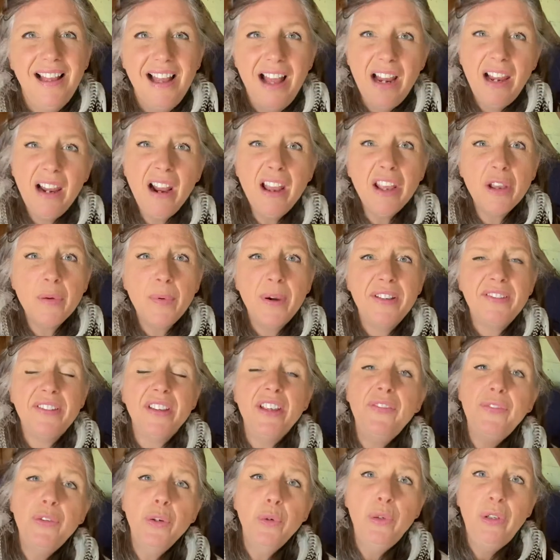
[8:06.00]
Likewise,
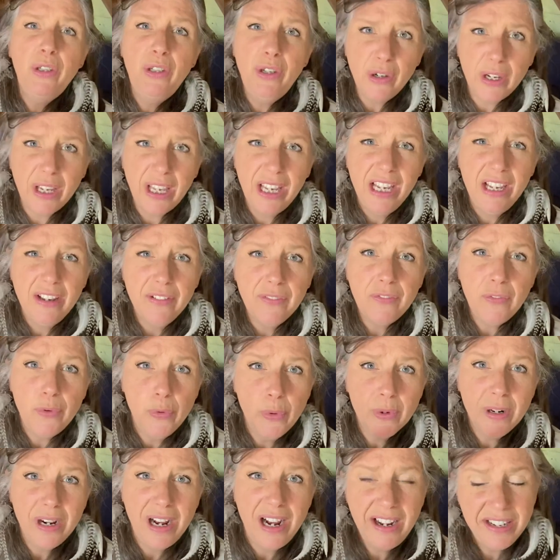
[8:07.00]
if you're looking
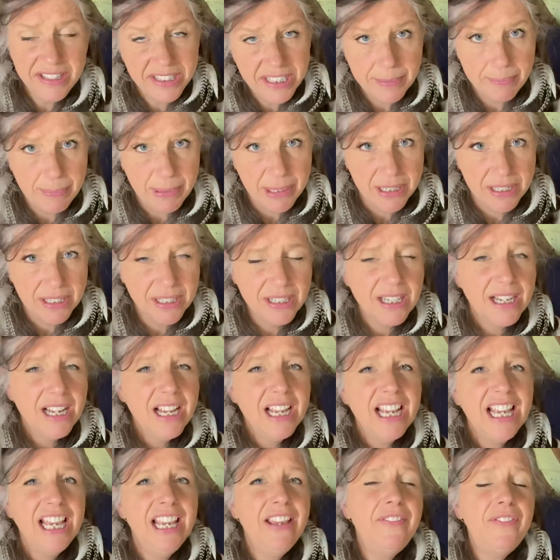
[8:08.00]
for a husband,
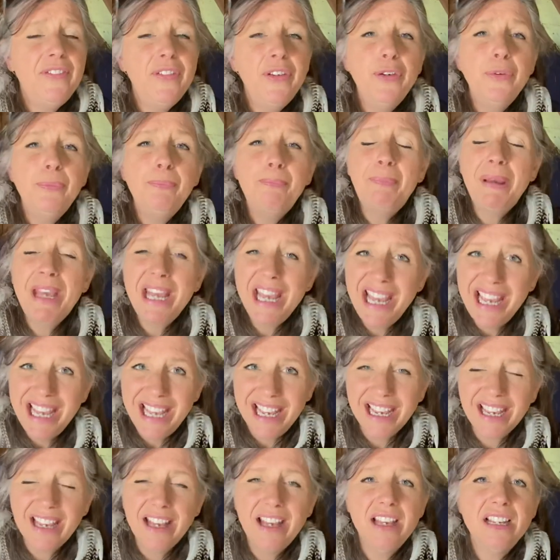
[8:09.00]
if you pick
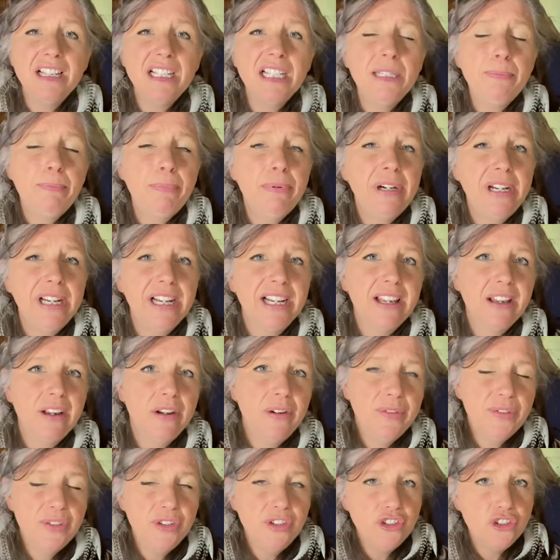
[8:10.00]
a sprig of
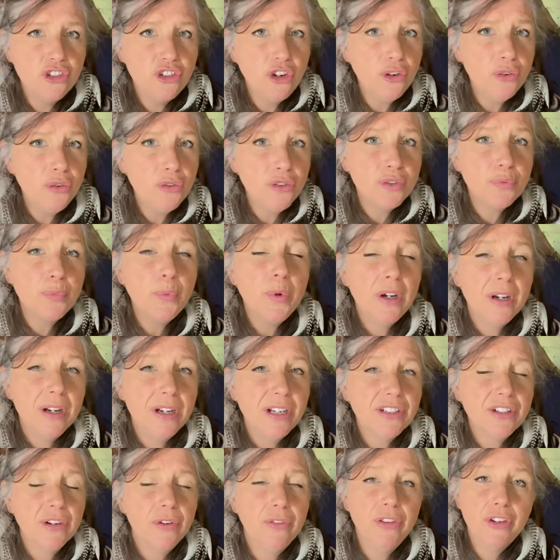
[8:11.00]
St. John's
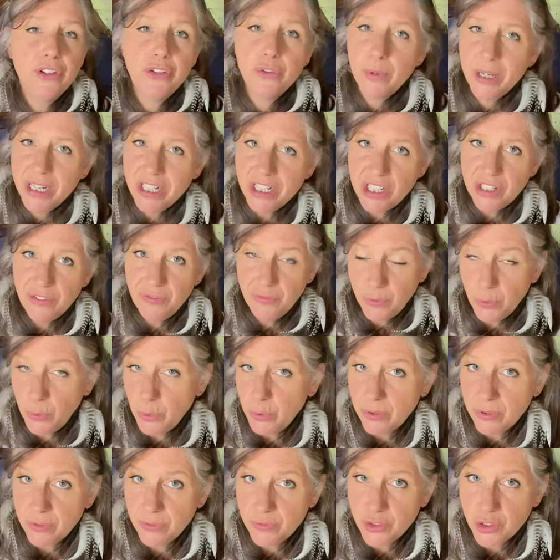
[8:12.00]
wort on the
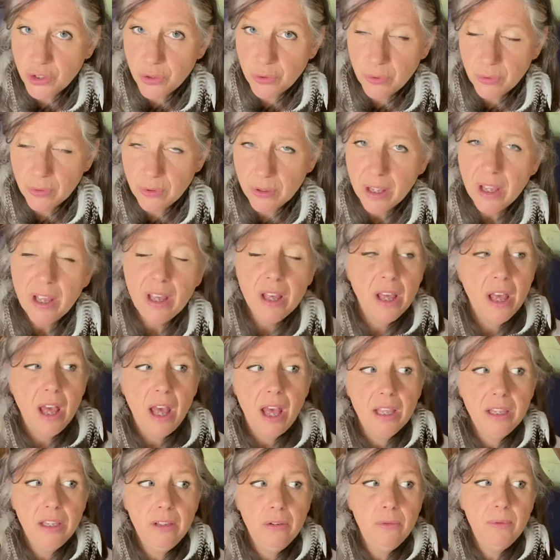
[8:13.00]
24th of June,
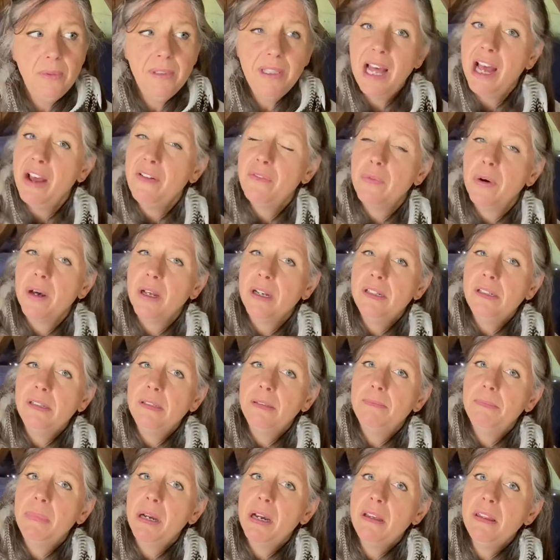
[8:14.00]
you will have one
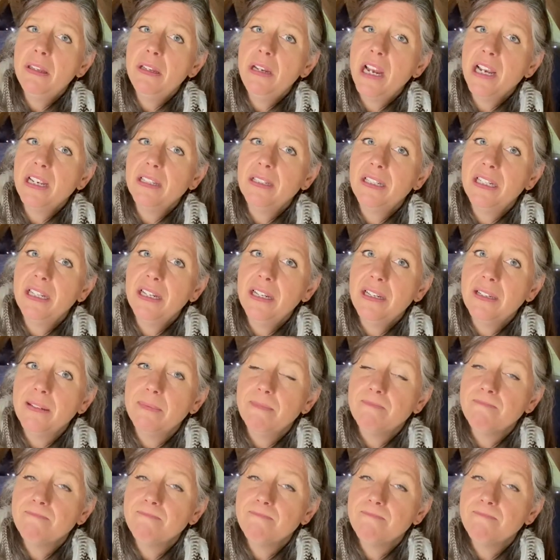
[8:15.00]
by the next year.